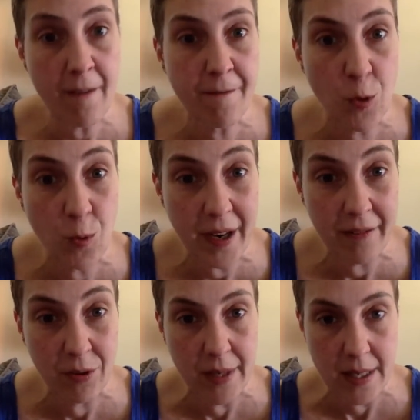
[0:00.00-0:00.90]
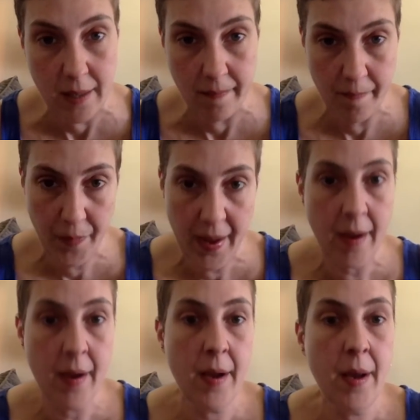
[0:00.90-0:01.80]
For whatever reason.
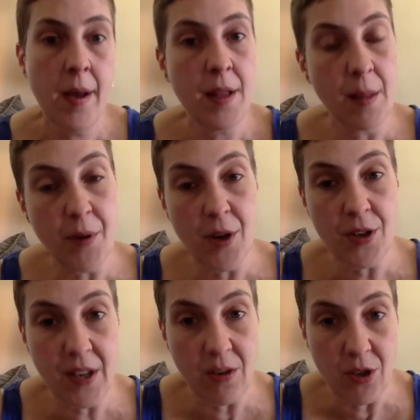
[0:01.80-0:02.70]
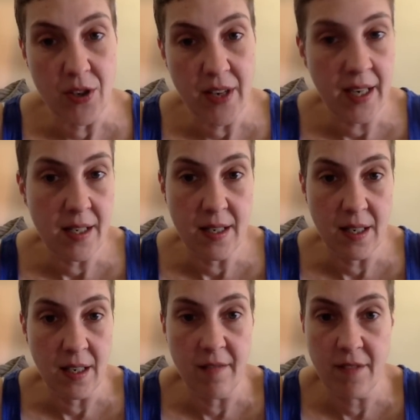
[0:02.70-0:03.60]
The prosecution's case
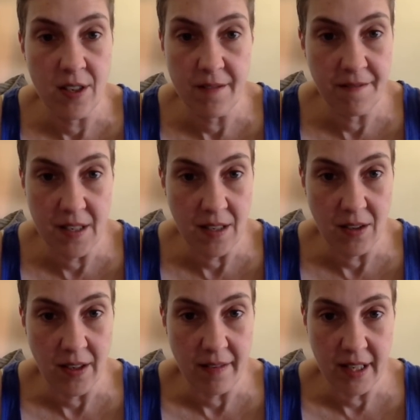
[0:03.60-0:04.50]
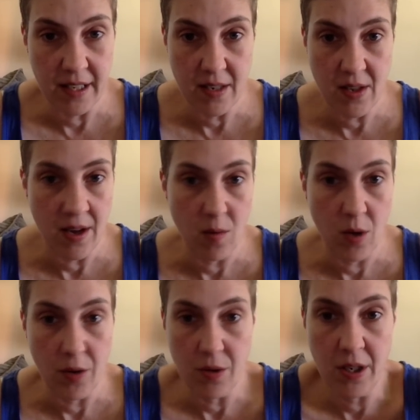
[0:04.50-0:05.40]
didn't involve physical evidence. There were
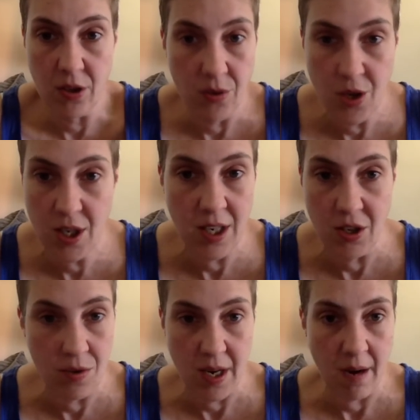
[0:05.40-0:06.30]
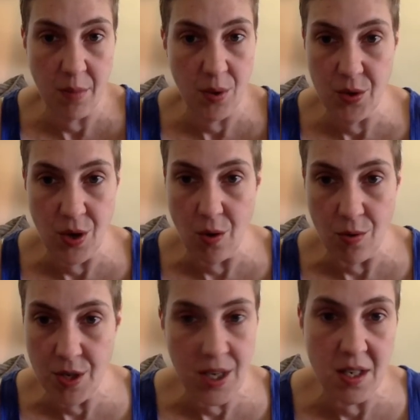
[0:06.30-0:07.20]
no tissue samples, no
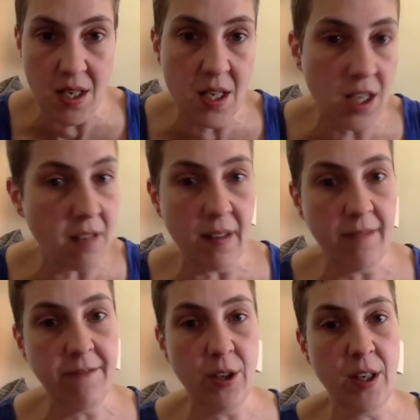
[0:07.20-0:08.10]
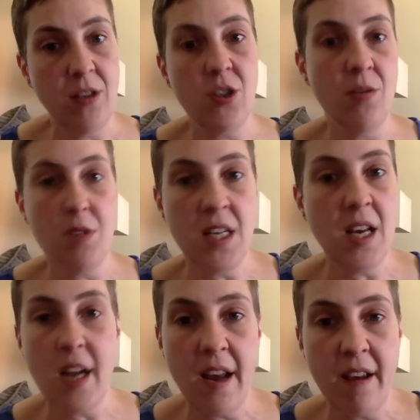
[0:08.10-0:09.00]
CCTV footage, no
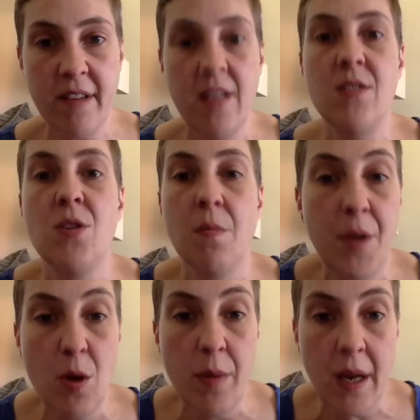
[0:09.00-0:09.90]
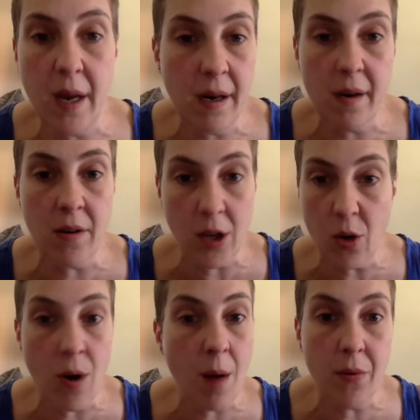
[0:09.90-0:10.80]
DNA evidence or pubic hair or
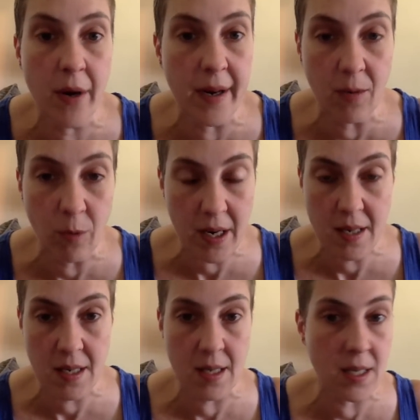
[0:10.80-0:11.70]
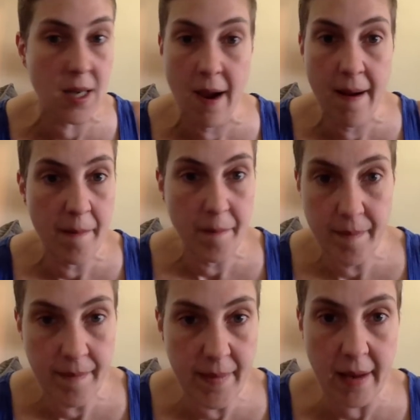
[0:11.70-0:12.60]
corroborating witnesses.
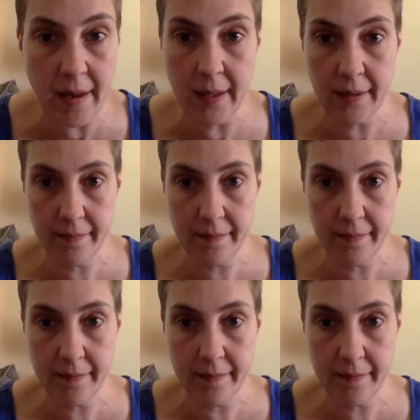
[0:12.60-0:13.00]
Nothing.